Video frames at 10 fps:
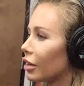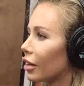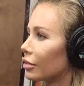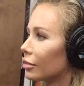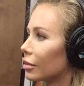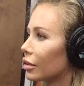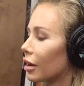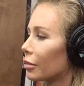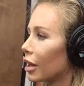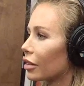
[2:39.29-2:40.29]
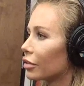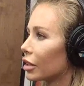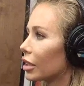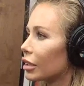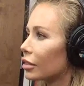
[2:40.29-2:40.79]
I will come back
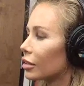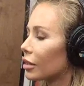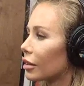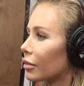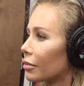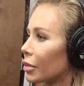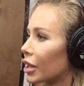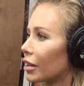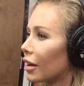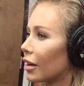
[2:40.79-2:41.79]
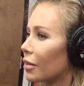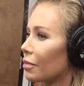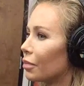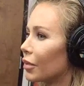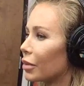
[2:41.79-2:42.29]
fully. Yeah. I, but
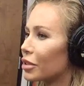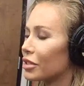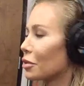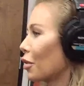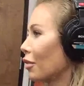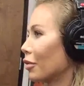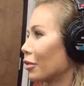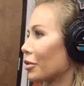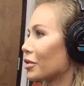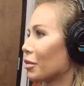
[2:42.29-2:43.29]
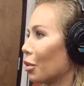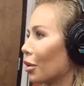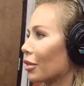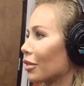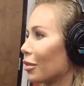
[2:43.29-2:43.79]
um, I'm just so grateful for the
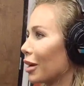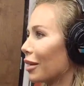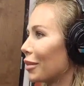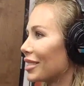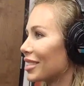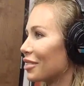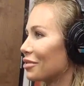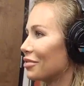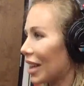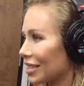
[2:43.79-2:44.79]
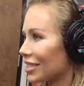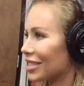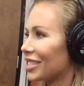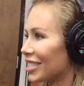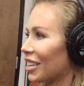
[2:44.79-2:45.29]
support of all my amazing fans
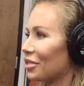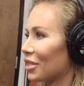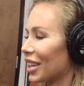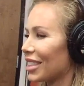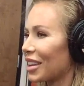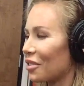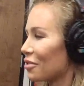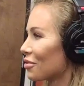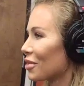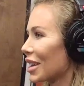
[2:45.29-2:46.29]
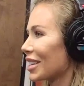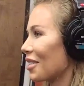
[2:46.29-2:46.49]
and stuff. Like they're freaking